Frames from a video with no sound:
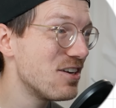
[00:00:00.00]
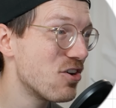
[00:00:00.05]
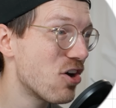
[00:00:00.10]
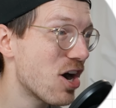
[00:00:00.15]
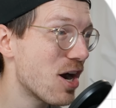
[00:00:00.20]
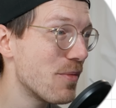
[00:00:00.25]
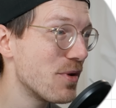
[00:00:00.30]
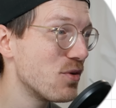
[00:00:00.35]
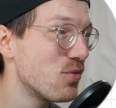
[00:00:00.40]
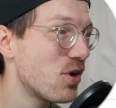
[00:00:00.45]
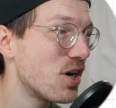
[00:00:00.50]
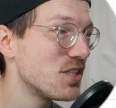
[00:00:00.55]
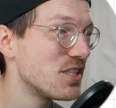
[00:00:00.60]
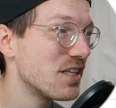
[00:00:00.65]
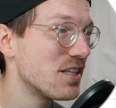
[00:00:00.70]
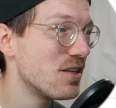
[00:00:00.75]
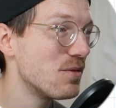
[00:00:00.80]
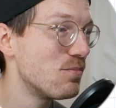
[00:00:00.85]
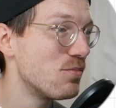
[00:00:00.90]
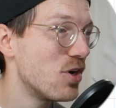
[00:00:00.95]
Garmin watch
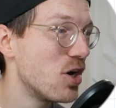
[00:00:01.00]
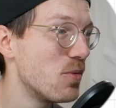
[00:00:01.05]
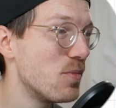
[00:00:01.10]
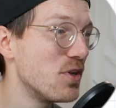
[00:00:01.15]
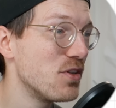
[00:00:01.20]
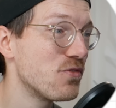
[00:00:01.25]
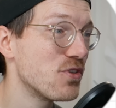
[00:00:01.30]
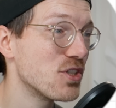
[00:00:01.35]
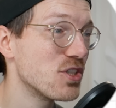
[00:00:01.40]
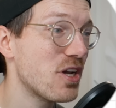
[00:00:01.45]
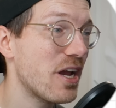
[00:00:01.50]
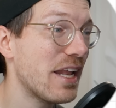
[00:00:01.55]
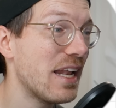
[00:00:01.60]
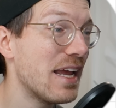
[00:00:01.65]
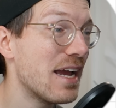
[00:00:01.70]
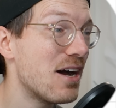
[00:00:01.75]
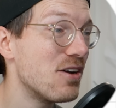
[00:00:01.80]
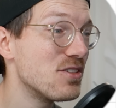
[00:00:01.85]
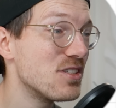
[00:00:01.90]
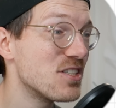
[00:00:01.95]
at the moment for
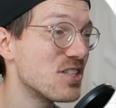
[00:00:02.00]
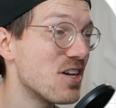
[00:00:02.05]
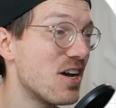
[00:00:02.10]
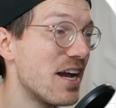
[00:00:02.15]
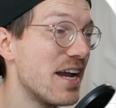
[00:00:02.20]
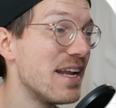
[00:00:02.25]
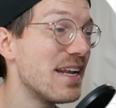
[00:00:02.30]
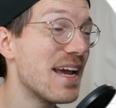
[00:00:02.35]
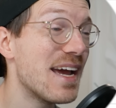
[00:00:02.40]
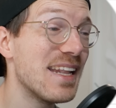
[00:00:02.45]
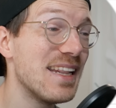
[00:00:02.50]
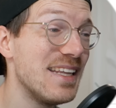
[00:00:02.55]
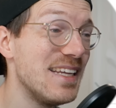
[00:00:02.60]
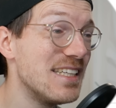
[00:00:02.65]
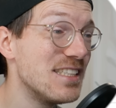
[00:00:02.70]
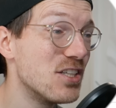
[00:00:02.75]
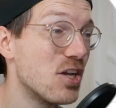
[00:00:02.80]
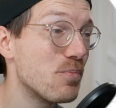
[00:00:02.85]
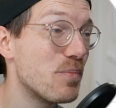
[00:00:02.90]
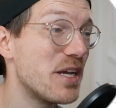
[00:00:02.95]
cycling outside, at
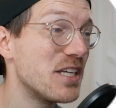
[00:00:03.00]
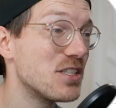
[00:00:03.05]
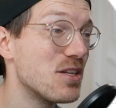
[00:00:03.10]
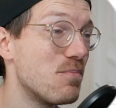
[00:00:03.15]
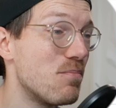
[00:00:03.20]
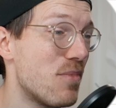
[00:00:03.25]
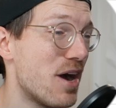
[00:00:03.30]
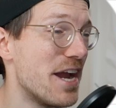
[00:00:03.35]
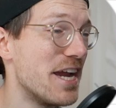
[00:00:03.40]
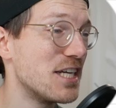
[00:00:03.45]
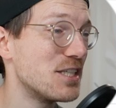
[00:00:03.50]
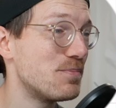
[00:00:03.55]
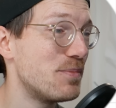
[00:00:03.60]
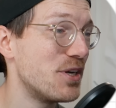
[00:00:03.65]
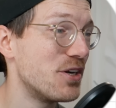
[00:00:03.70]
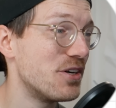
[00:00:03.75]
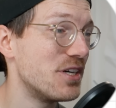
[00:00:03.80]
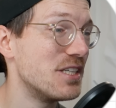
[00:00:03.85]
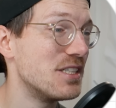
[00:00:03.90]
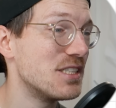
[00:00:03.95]
least not based on my
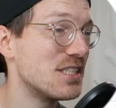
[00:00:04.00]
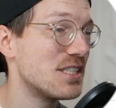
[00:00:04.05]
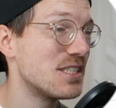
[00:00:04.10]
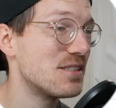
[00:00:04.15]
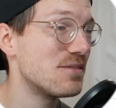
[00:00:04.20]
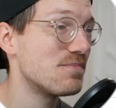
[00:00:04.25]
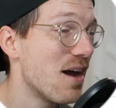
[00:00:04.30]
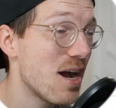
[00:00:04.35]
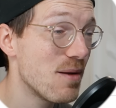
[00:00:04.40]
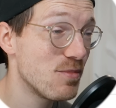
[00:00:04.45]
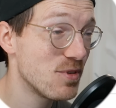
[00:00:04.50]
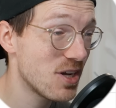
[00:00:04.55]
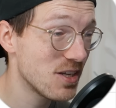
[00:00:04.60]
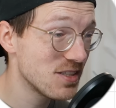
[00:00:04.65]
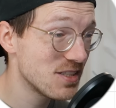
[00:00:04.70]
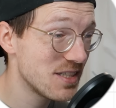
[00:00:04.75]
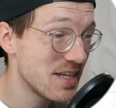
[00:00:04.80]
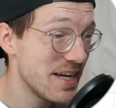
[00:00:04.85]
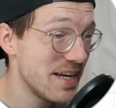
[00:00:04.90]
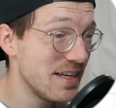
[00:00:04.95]
experience. I'm
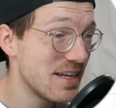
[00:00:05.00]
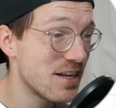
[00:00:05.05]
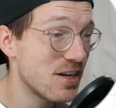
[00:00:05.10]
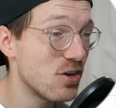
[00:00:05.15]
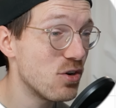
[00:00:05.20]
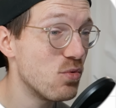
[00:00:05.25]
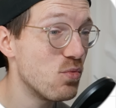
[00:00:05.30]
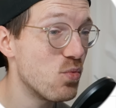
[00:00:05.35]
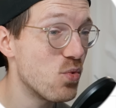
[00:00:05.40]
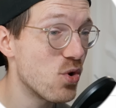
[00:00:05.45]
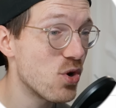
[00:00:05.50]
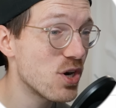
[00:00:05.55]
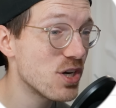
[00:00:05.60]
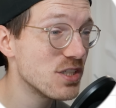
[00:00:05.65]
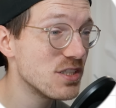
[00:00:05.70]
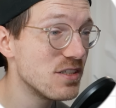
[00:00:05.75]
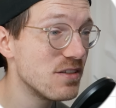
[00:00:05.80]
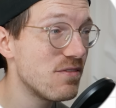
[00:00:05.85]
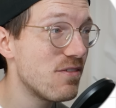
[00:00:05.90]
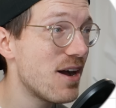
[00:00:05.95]
not saying there are
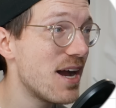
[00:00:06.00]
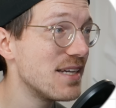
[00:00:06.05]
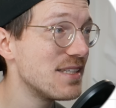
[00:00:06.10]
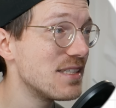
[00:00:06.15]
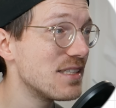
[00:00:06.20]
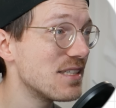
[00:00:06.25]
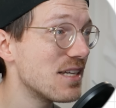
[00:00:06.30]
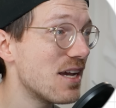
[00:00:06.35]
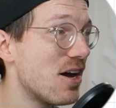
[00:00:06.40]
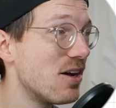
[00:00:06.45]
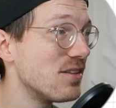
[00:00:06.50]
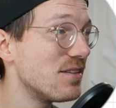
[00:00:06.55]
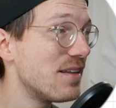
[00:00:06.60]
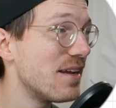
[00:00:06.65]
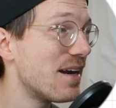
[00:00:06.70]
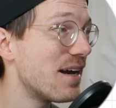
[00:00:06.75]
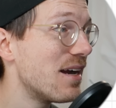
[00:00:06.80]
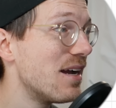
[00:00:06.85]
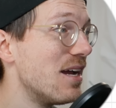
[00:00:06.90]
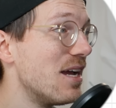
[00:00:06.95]
worse devices out
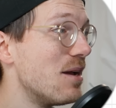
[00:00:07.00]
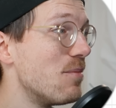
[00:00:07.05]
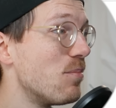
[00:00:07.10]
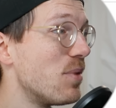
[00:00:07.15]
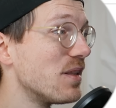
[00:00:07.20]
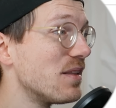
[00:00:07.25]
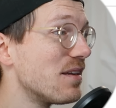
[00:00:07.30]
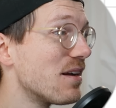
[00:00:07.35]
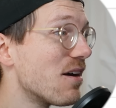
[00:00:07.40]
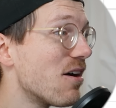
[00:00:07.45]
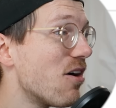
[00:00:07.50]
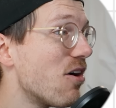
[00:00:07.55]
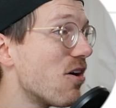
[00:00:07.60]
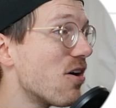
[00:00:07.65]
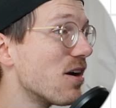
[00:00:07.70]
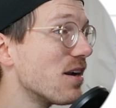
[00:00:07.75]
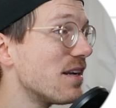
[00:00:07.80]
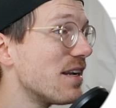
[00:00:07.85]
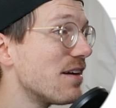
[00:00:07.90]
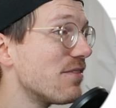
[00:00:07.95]
there, but there
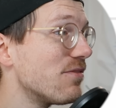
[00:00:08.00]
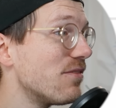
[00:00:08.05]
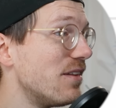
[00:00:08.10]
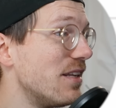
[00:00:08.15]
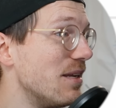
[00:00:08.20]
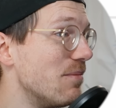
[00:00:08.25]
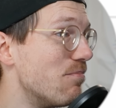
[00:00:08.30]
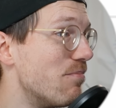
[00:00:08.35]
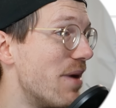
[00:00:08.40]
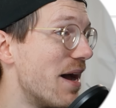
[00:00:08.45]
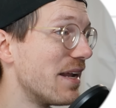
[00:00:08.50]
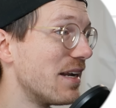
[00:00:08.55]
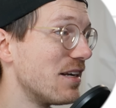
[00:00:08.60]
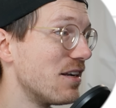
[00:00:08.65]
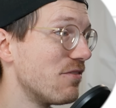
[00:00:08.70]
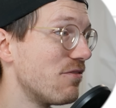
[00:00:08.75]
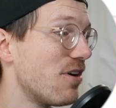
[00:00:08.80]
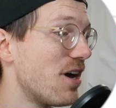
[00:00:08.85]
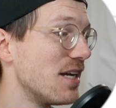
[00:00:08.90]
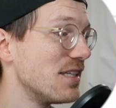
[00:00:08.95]
are definitely better
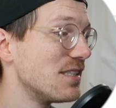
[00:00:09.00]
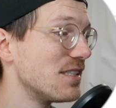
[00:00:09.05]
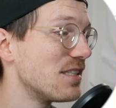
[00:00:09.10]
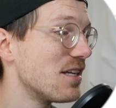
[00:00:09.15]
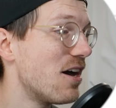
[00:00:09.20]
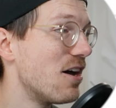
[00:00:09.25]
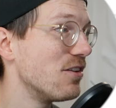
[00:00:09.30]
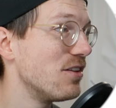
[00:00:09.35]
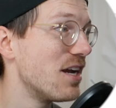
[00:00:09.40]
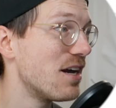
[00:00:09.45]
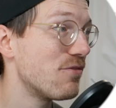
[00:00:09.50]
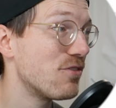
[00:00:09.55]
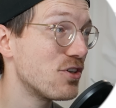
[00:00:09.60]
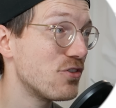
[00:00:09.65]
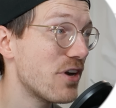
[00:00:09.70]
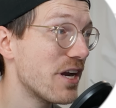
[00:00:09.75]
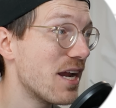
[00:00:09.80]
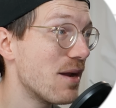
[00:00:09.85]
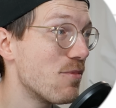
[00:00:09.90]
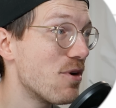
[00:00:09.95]
devices out there for
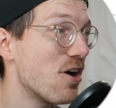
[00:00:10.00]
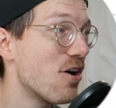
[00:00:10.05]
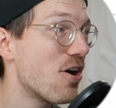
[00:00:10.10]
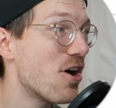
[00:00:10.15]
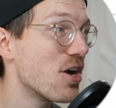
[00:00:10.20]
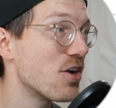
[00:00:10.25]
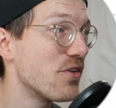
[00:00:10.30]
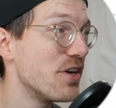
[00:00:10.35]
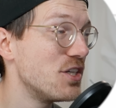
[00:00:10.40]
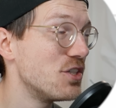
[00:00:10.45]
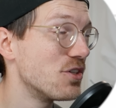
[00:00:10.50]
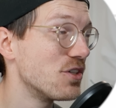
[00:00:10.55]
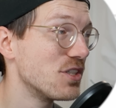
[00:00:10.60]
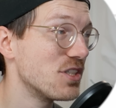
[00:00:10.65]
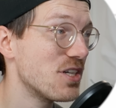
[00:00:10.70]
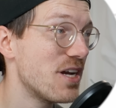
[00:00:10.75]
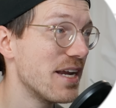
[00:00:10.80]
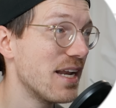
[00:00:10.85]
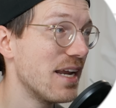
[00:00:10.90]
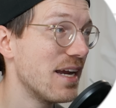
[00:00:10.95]
tracking my heart rate during
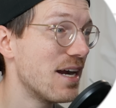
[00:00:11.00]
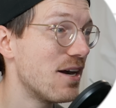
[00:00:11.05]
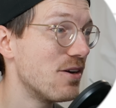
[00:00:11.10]
cycling